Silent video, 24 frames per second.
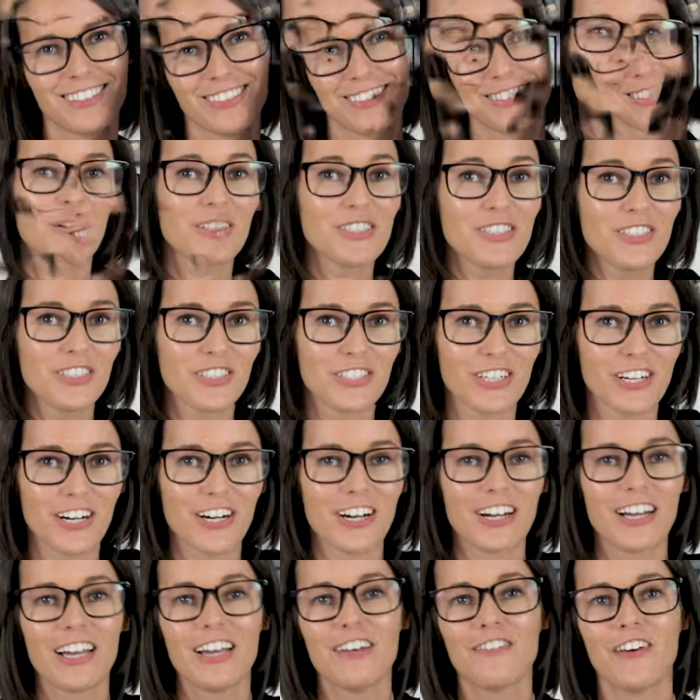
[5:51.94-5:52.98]
And I wasn't
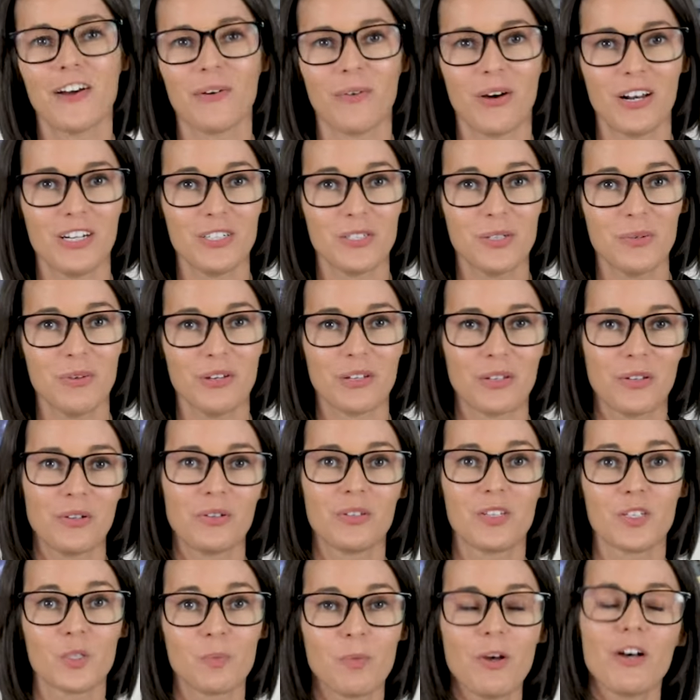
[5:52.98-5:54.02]
sure if I wanted to
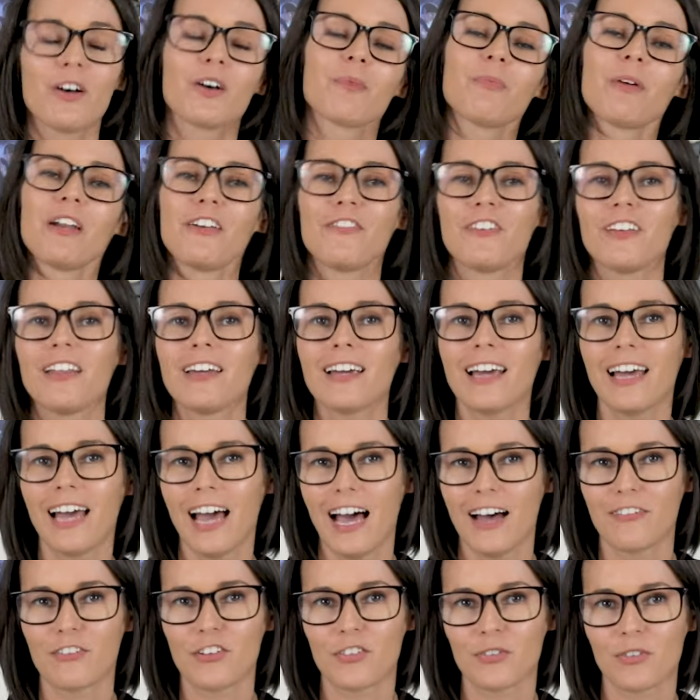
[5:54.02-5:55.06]
include this book, but I feel like I
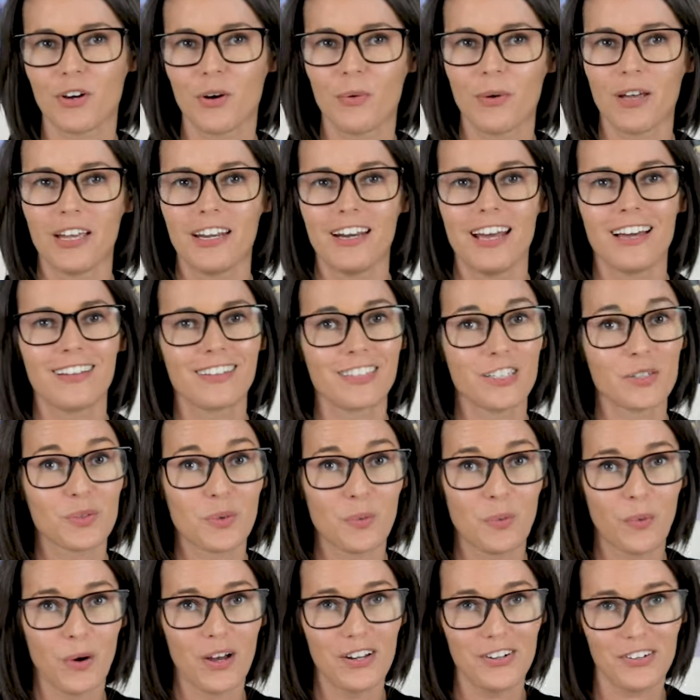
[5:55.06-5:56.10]
have to throw in at least
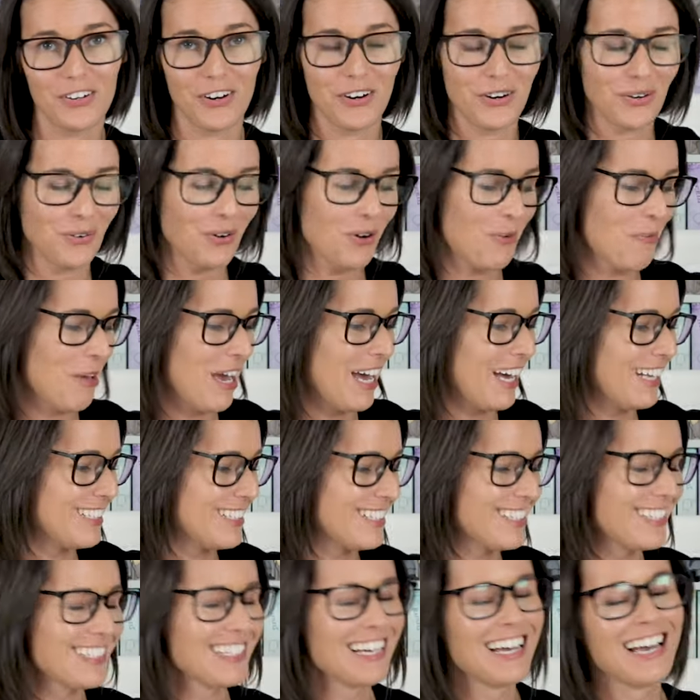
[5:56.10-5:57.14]
one dark
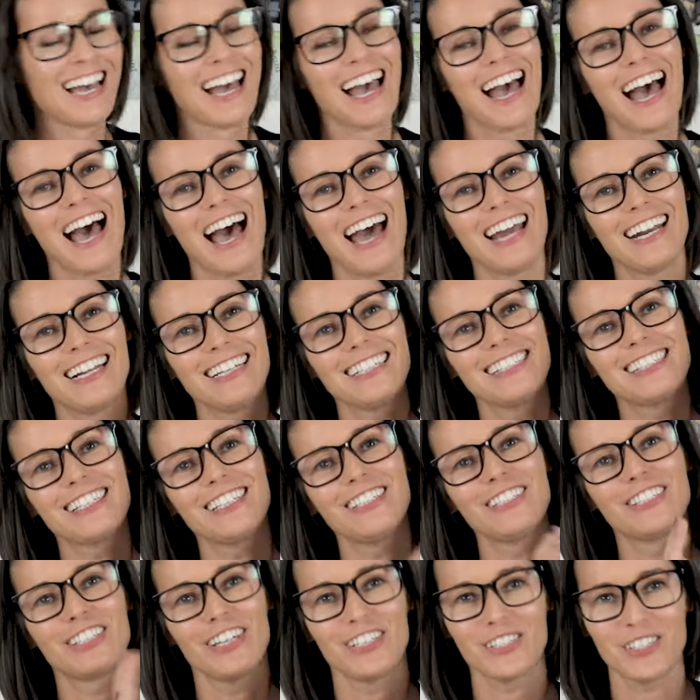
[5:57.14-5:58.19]
romance, and it's
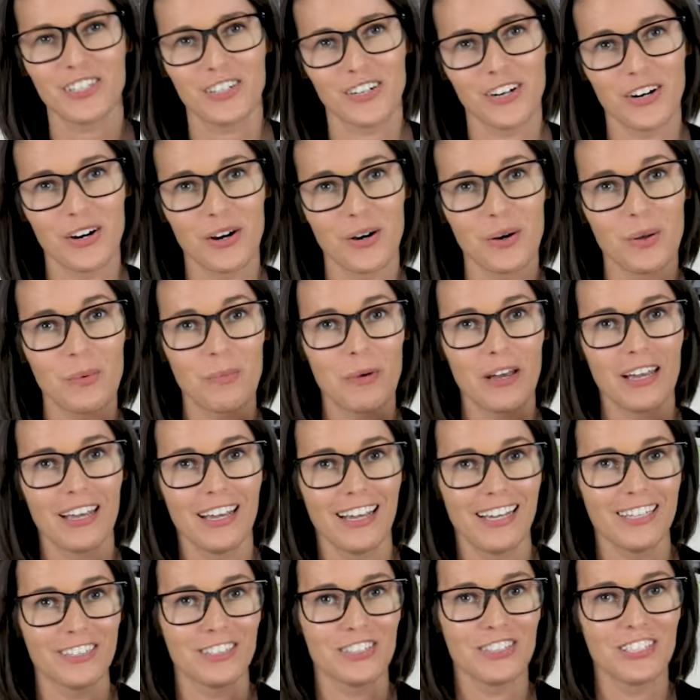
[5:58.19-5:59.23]
Does It Hurt by
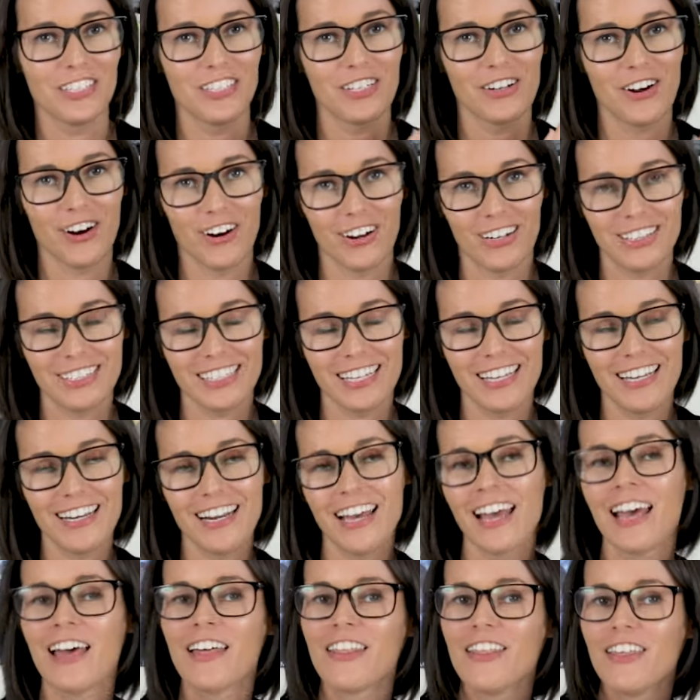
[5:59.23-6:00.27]
H.D. Carlton.